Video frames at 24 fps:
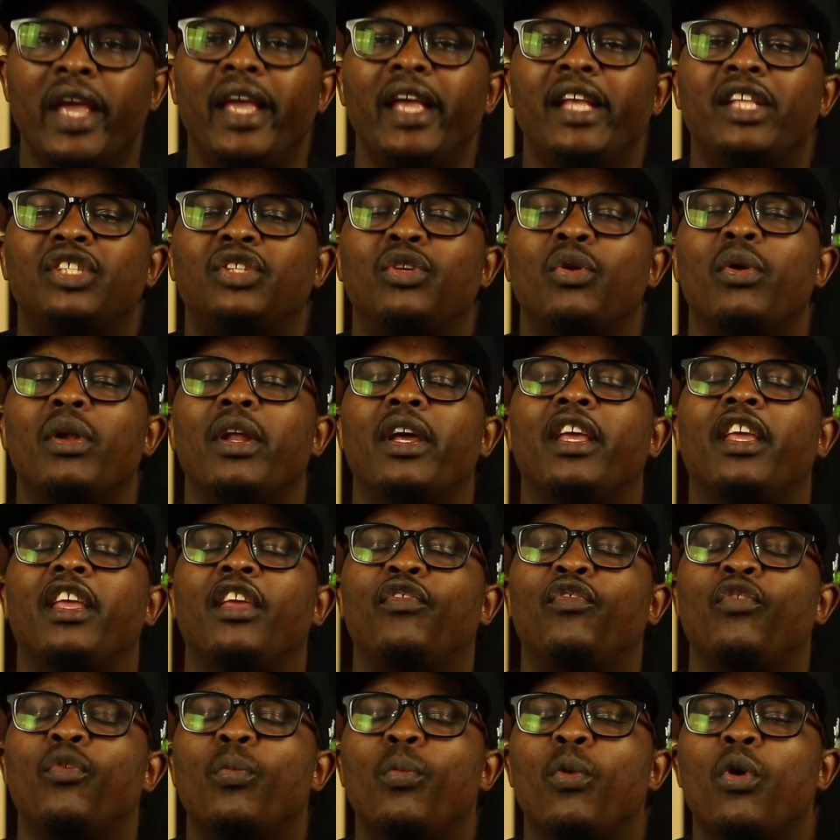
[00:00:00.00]
it's gonna
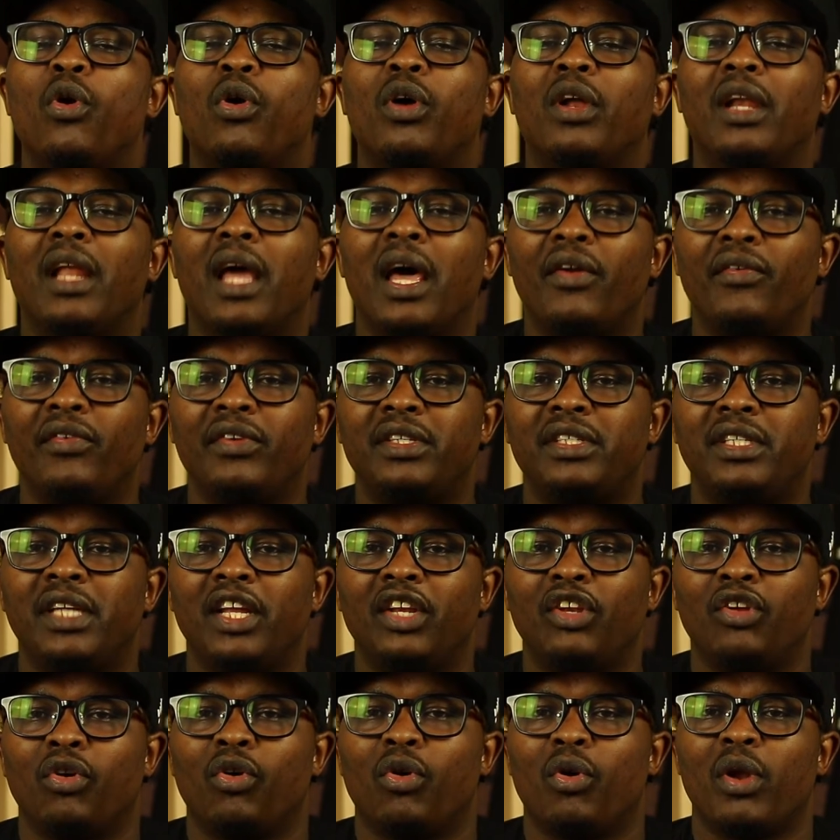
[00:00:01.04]
give you more clarity,
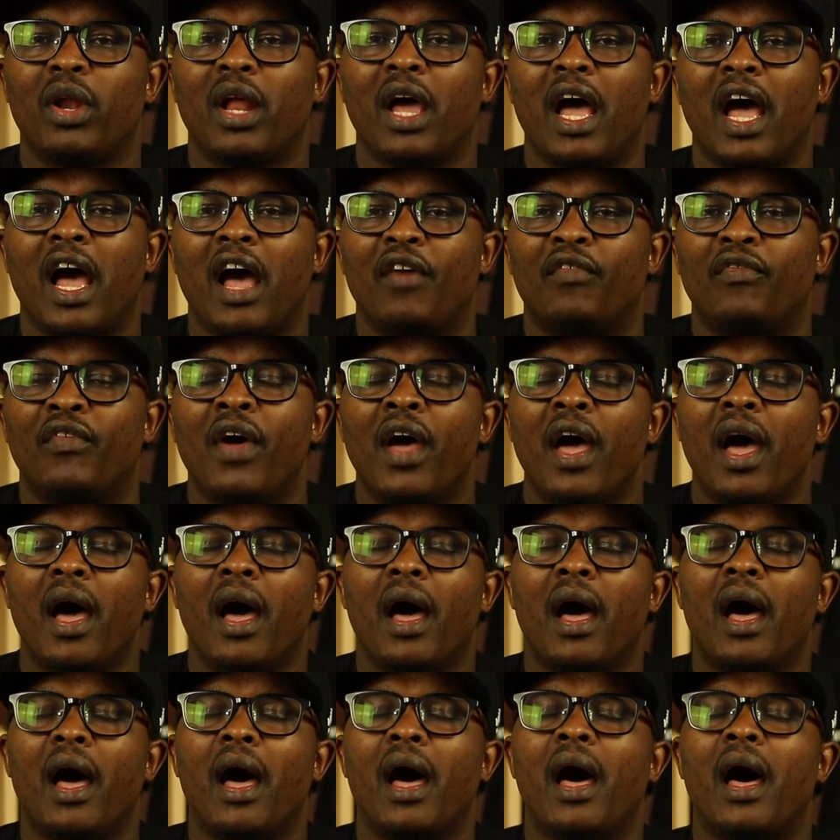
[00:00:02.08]
and you're gonna have
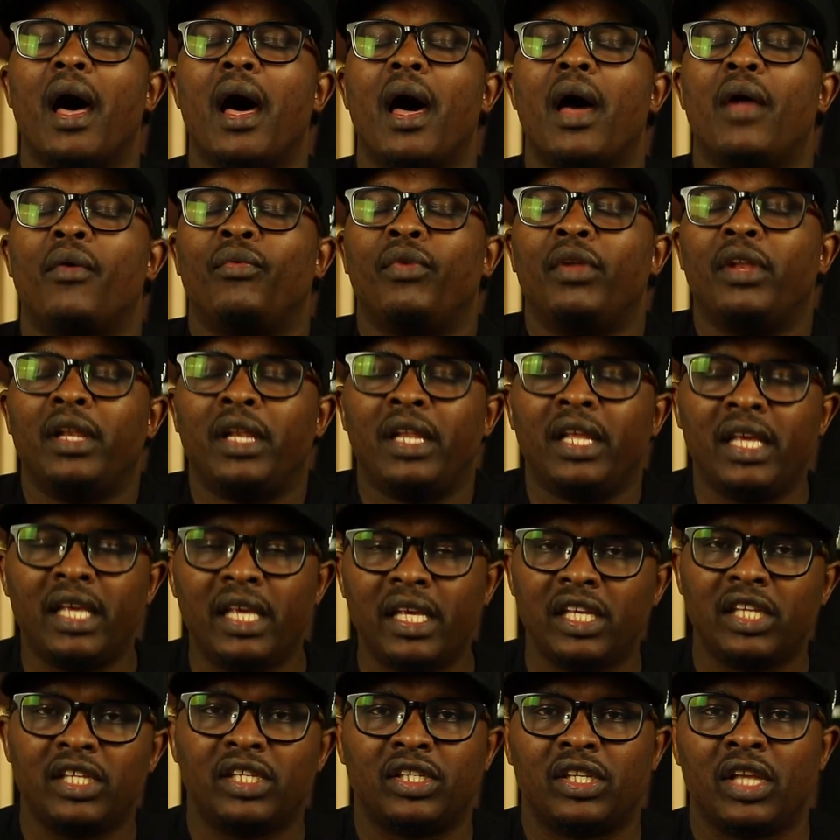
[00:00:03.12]
a
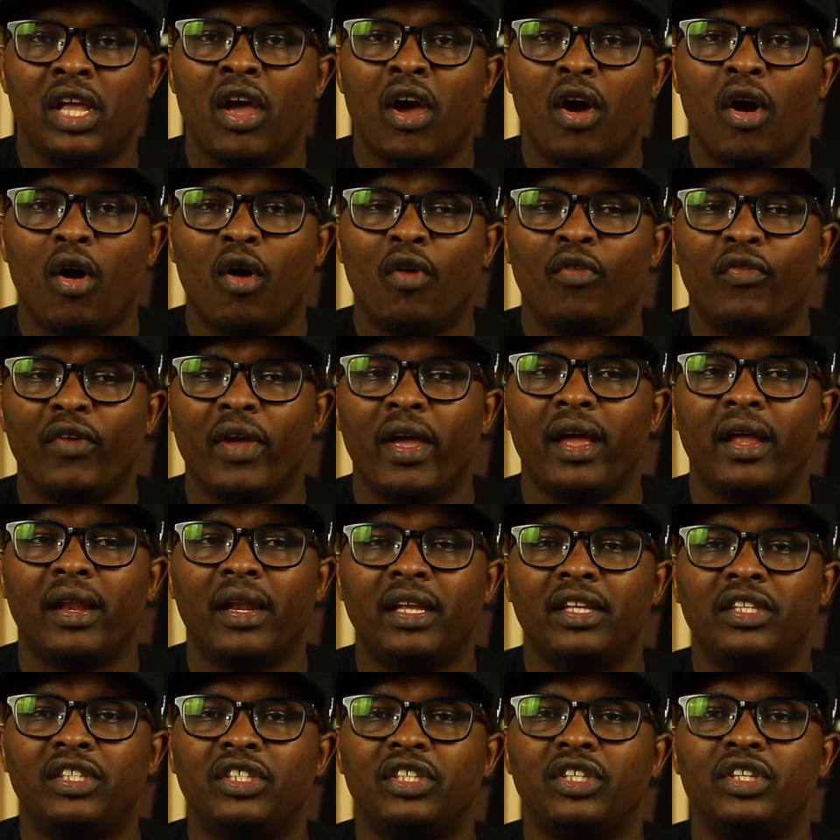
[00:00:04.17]
release of
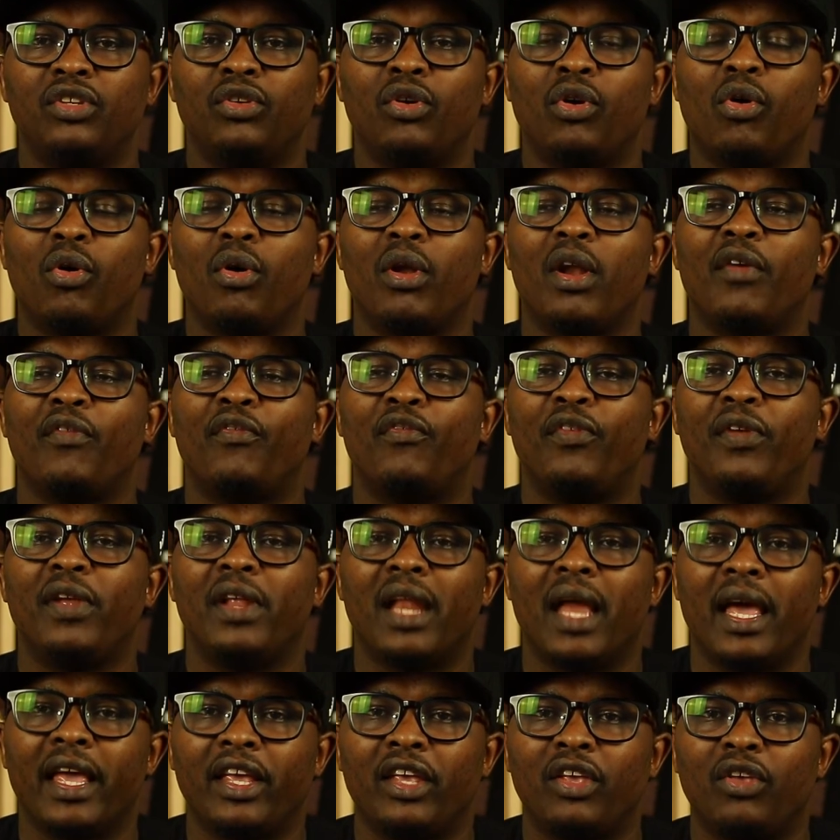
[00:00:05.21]
energy. You're gonna feel
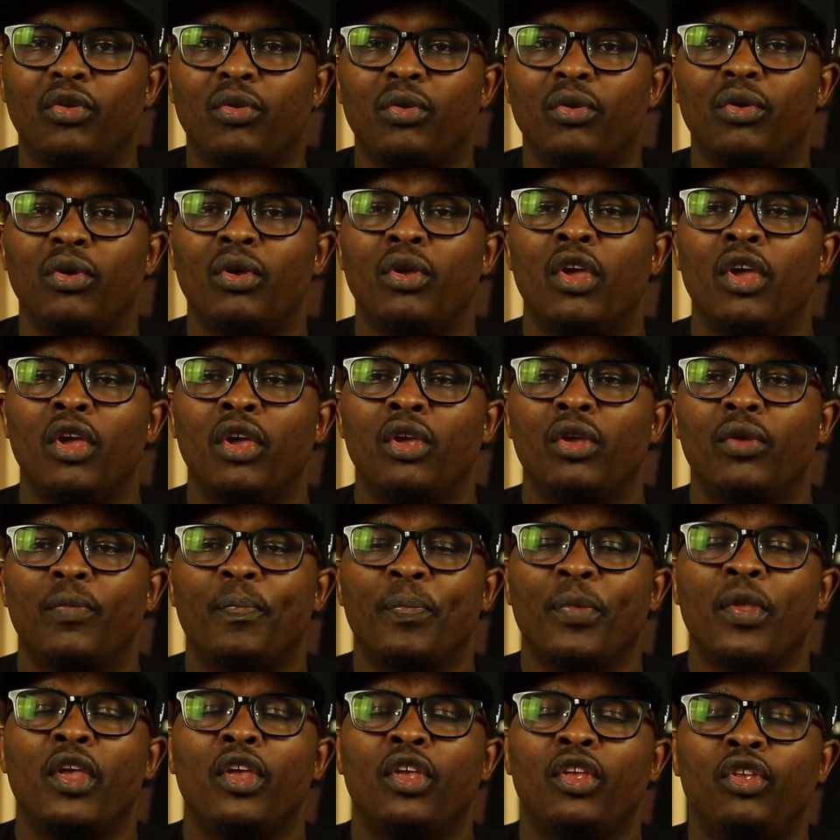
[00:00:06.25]
like
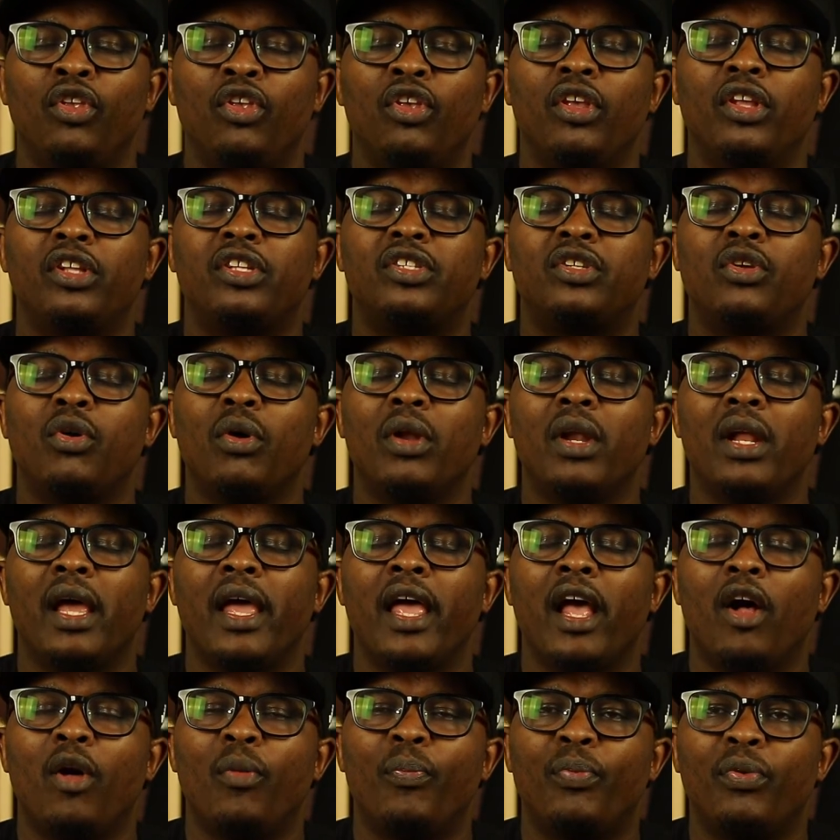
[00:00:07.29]
it's gonna
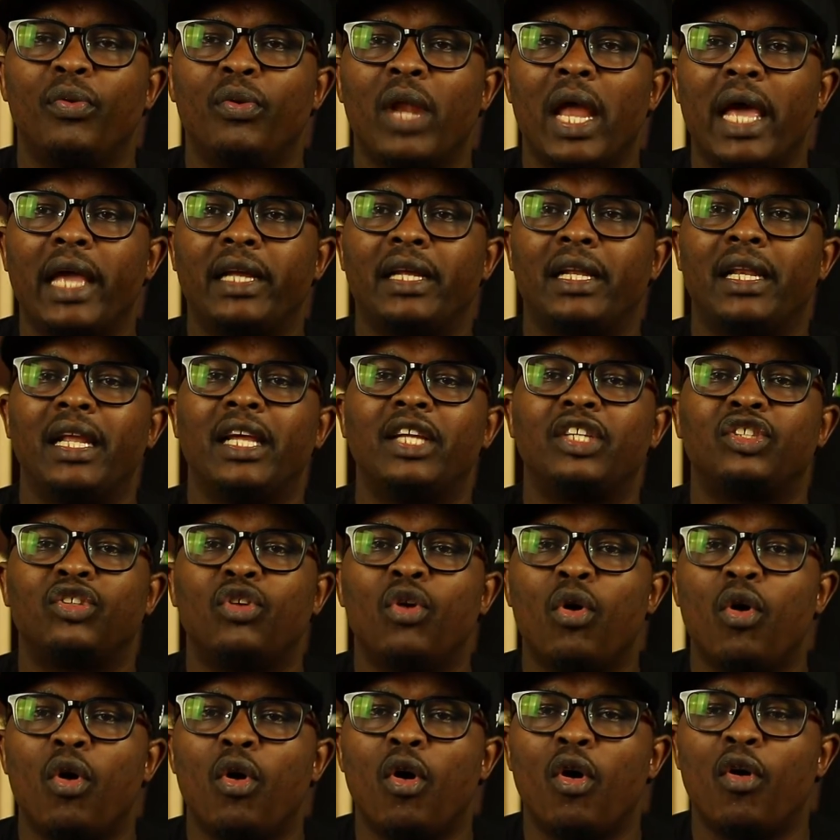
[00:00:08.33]
help you like let
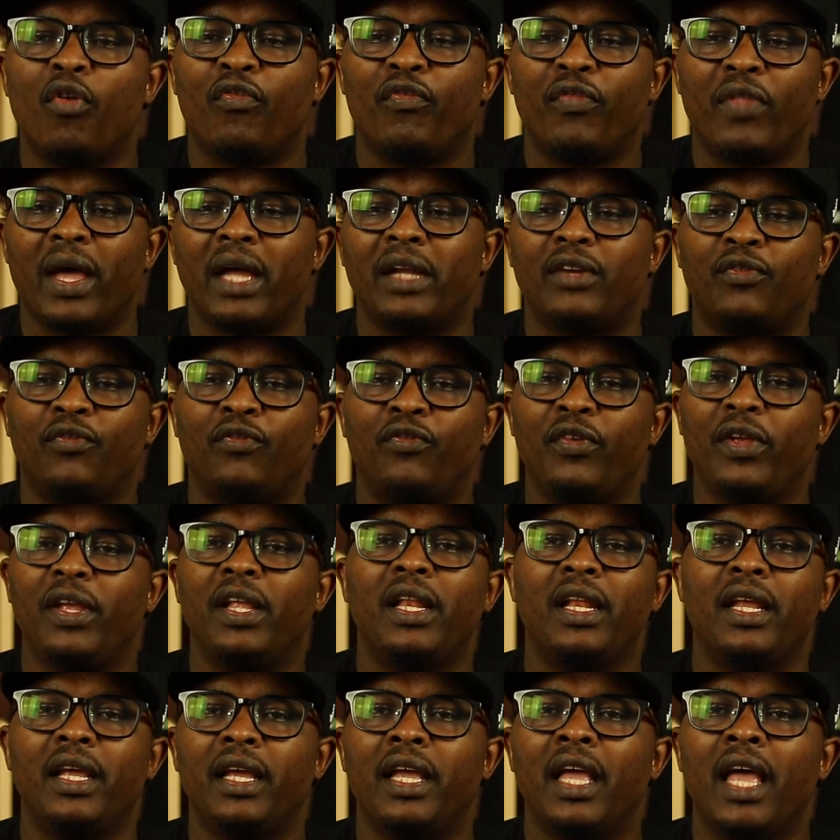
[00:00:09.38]
go of that
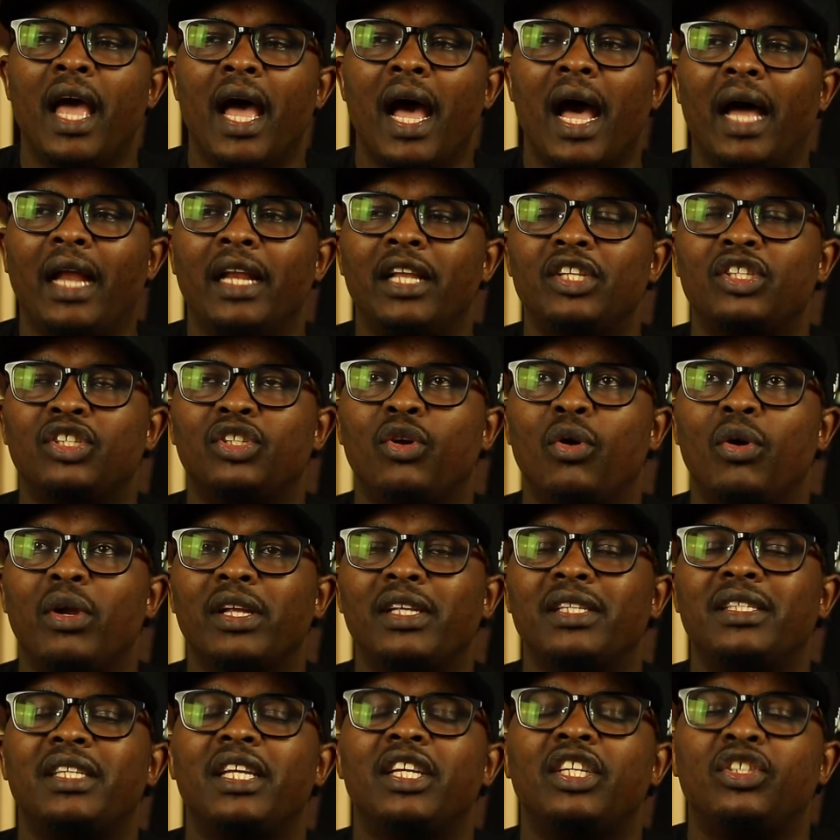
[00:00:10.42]
feeling, and it's
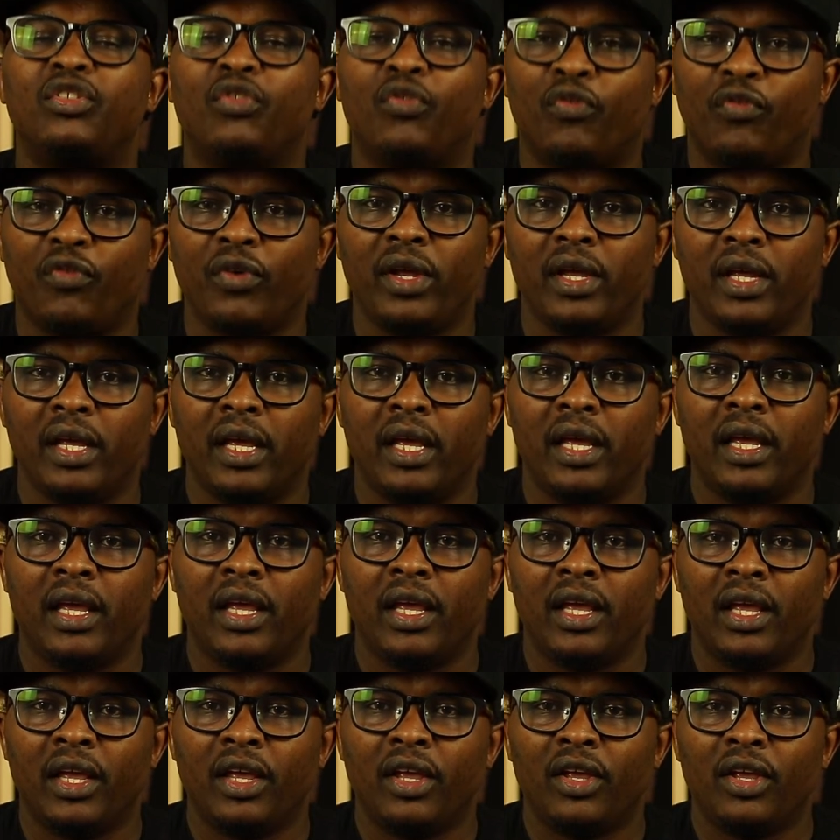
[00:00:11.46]
gonna set you free.
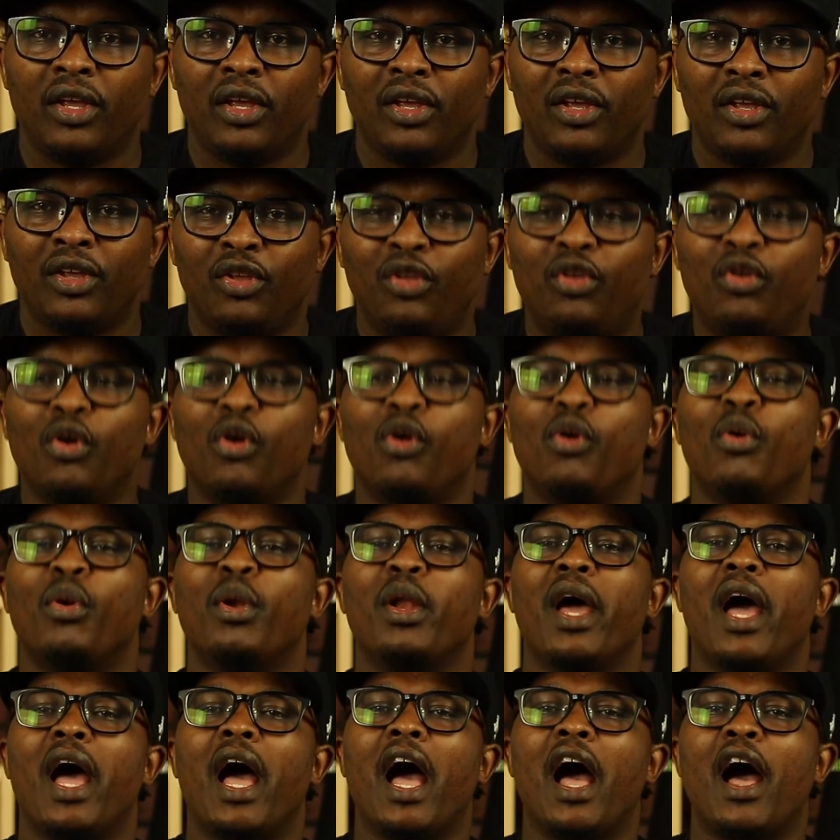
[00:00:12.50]
You're
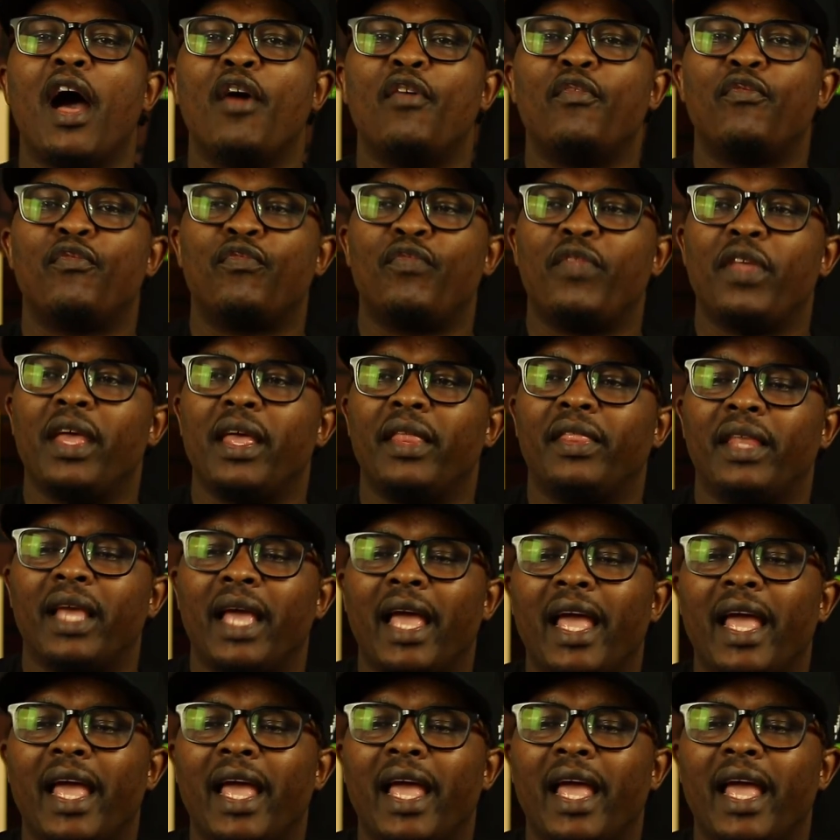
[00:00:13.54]
gonna have the